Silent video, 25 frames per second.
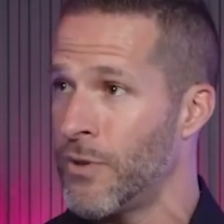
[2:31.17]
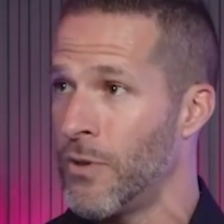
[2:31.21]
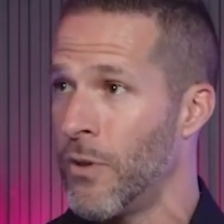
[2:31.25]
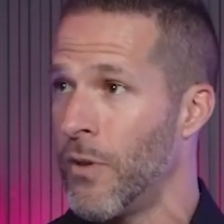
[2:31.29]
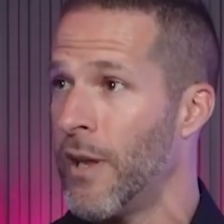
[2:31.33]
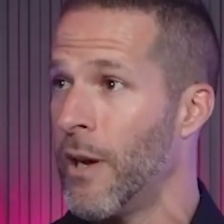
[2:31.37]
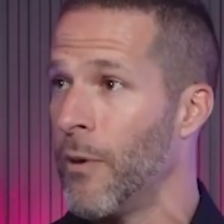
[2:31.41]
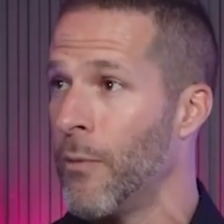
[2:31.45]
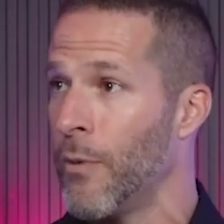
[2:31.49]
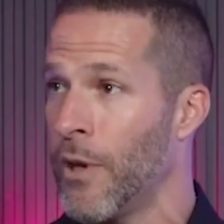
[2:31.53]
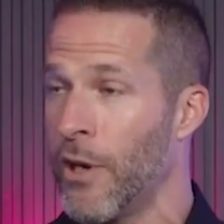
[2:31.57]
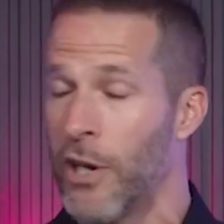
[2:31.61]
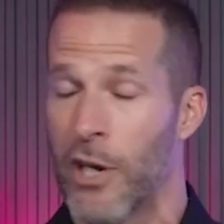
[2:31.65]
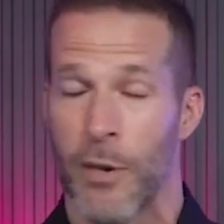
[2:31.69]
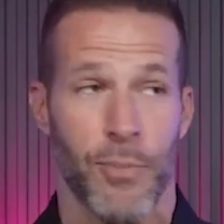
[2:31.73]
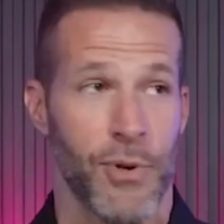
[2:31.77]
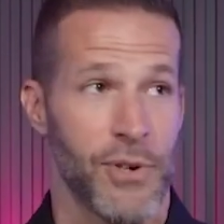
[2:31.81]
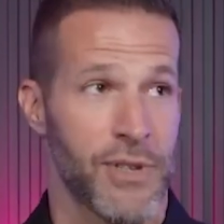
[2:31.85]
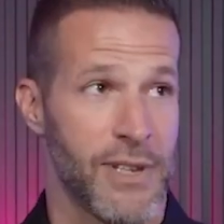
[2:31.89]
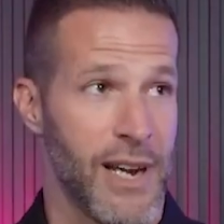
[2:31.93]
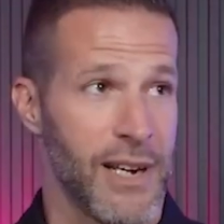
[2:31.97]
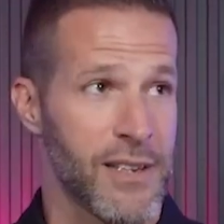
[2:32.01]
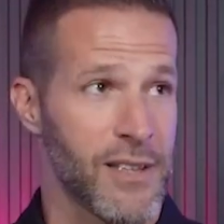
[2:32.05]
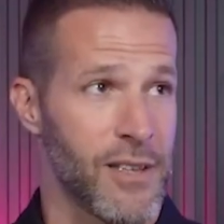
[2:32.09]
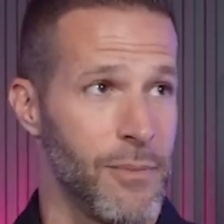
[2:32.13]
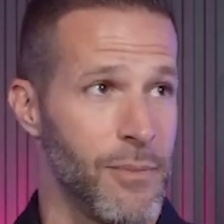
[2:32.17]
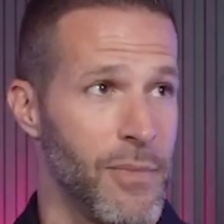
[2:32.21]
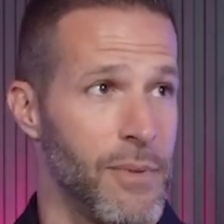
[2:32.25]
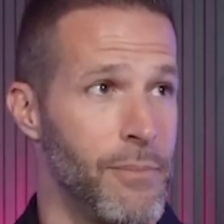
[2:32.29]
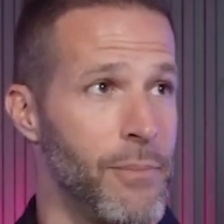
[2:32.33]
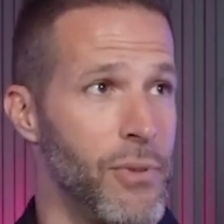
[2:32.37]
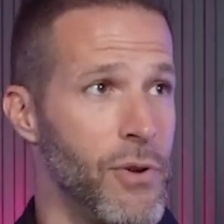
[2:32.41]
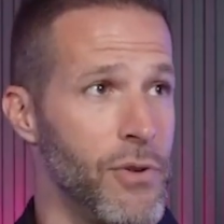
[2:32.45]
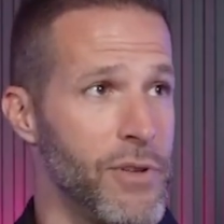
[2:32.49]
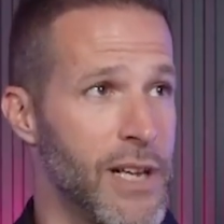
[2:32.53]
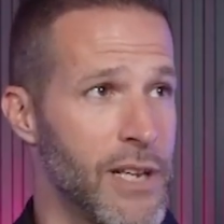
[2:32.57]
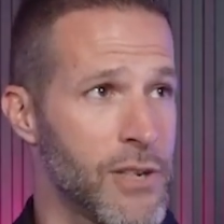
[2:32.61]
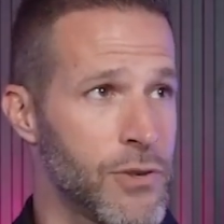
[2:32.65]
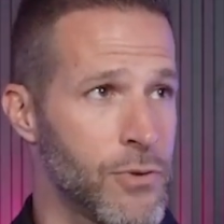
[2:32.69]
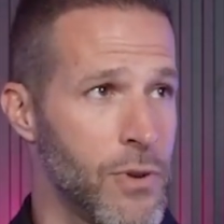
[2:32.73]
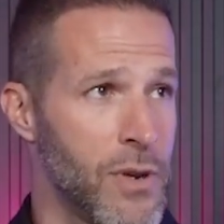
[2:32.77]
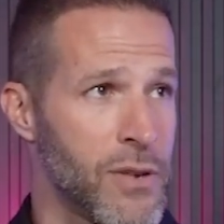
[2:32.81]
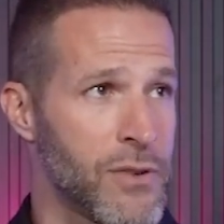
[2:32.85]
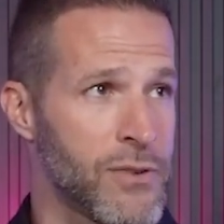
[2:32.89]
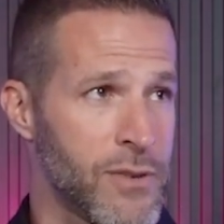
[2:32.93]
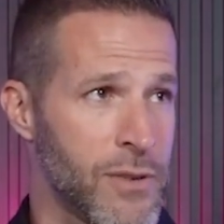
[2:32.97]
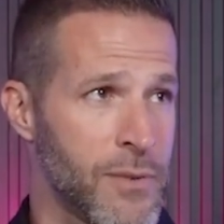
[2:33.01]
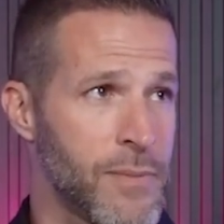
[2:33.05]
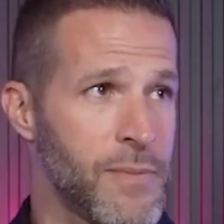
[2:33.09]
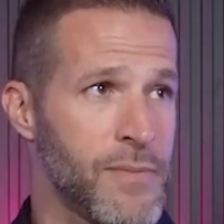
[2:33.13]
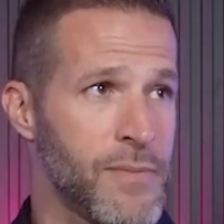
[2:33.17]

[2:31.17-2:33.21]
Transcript: Know that we're here to protect them and build that trust.